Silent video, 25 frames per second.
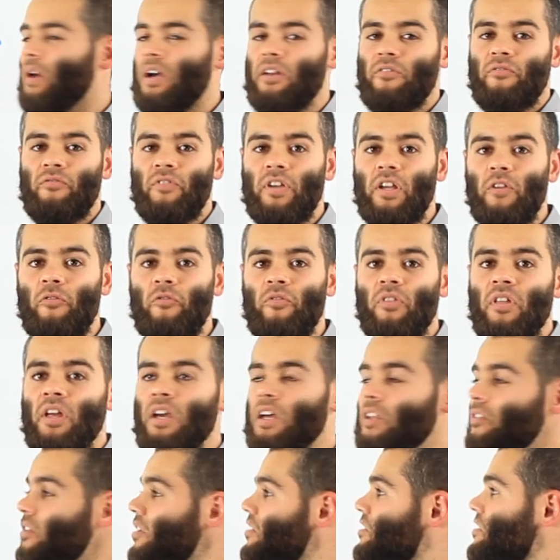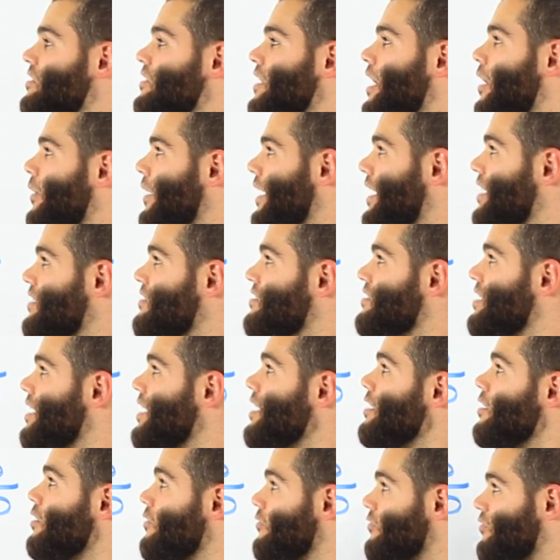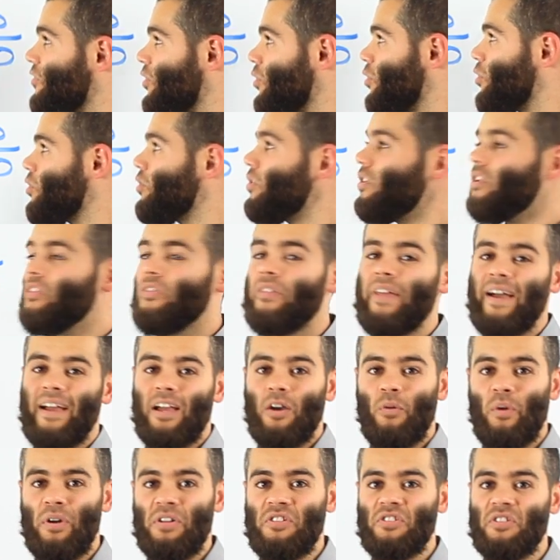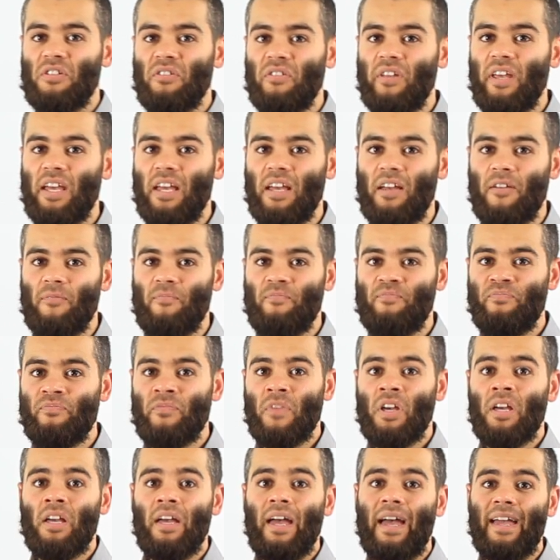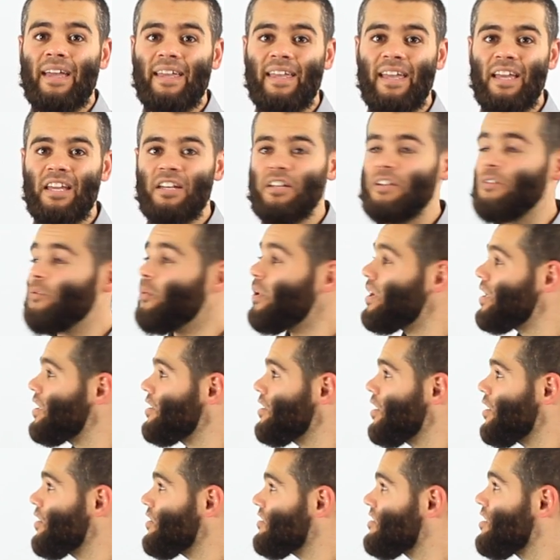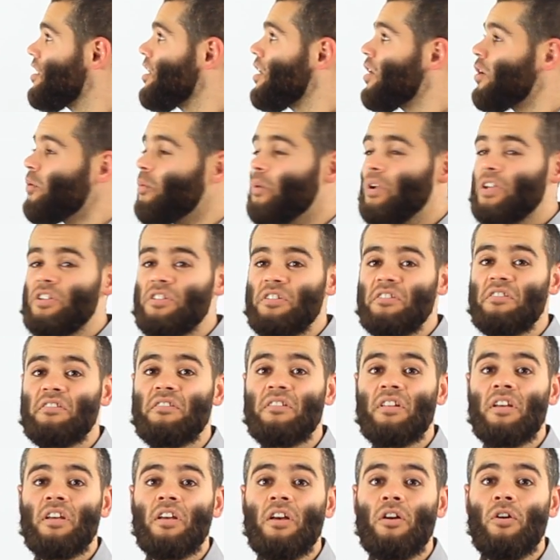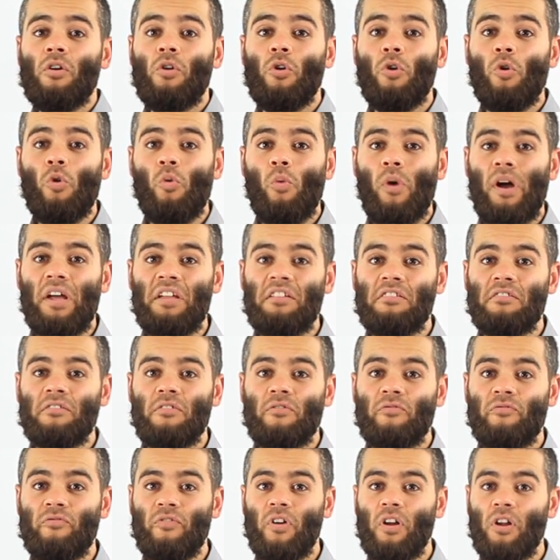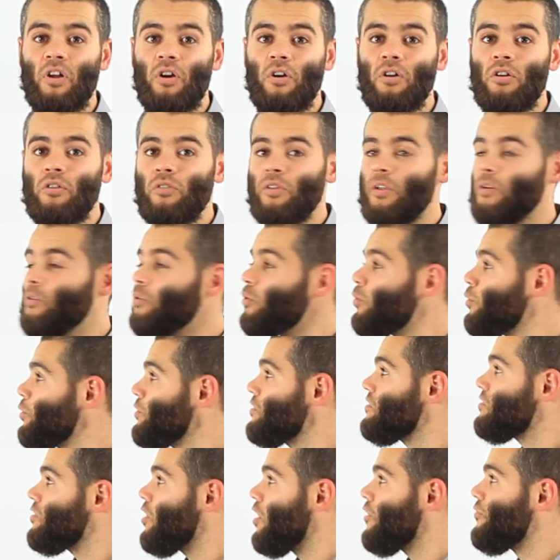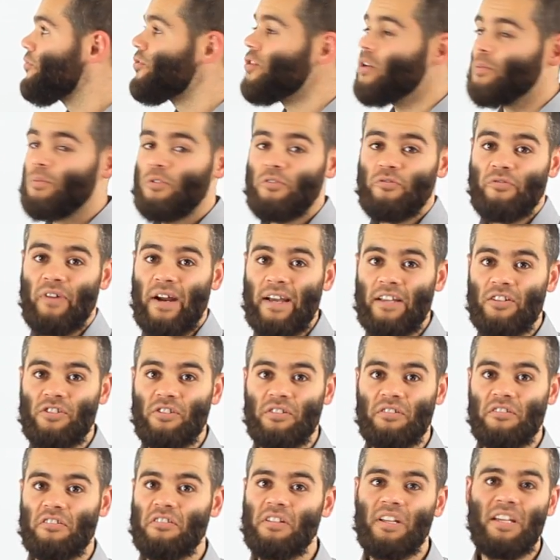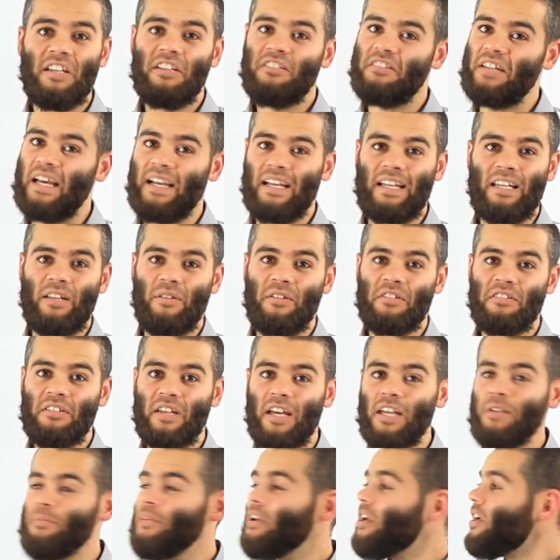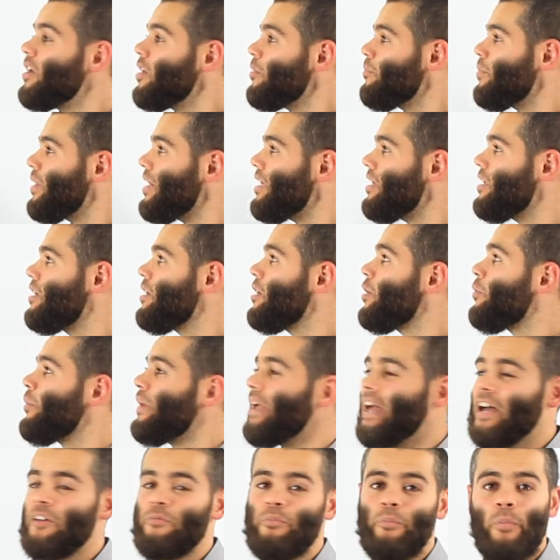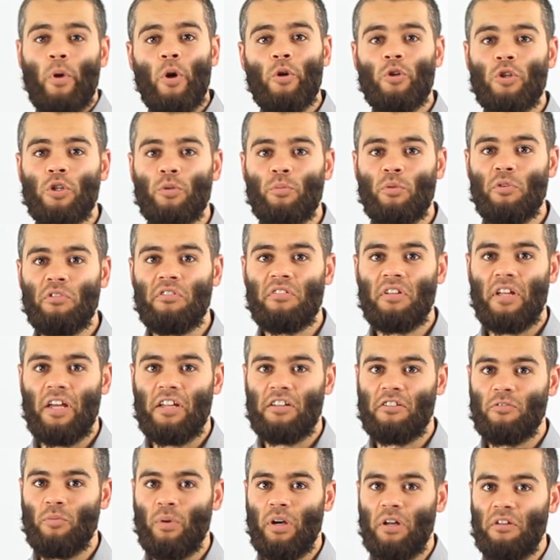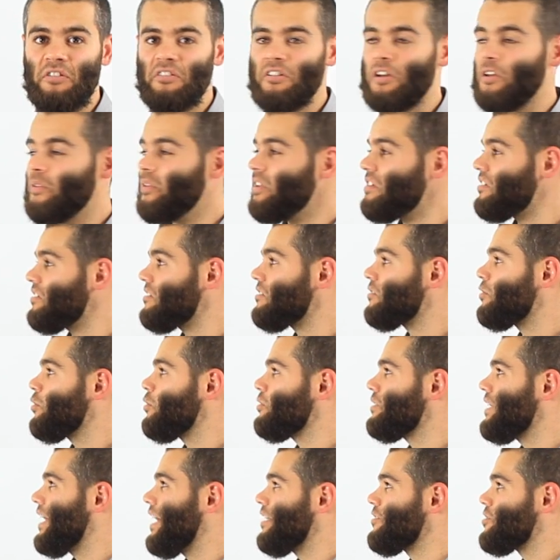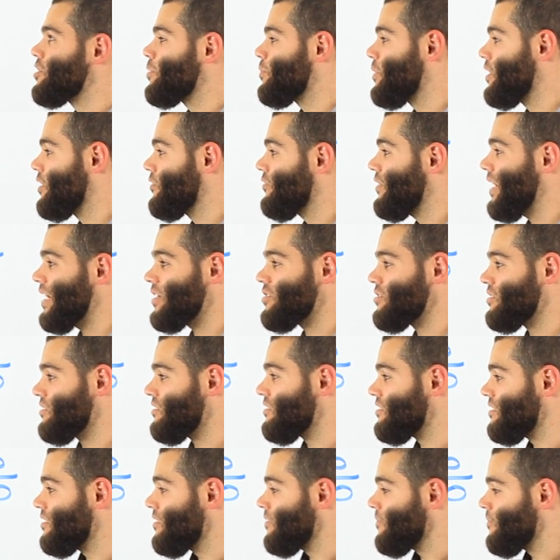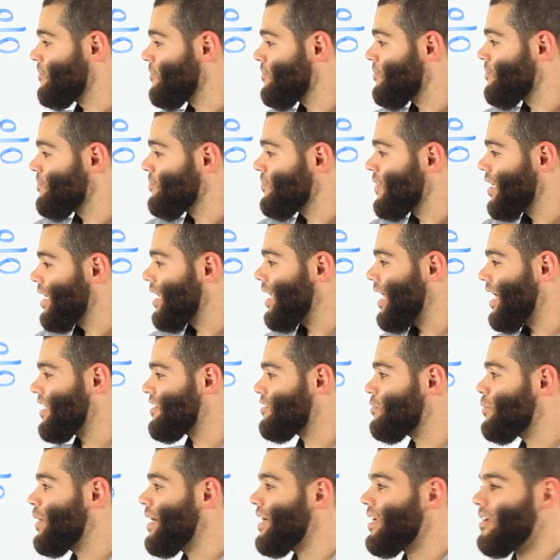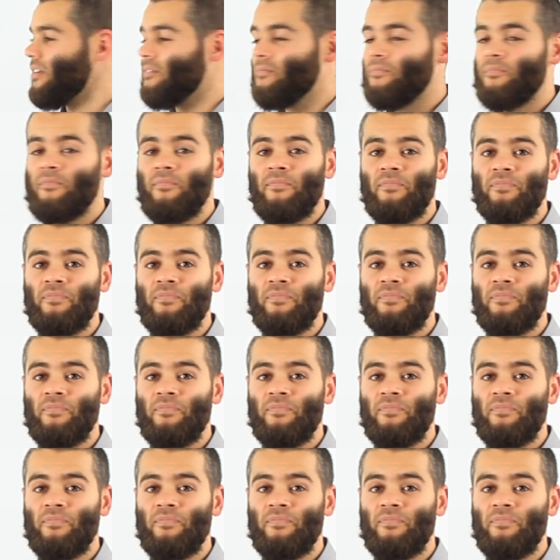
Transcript: 1 fifth. This is our answer for that question there. Again, what do you notice? We just always follow the rules of normal fractions, exactly the same, but we have pronumerals as well. So this is called algebraic fractions. Last one,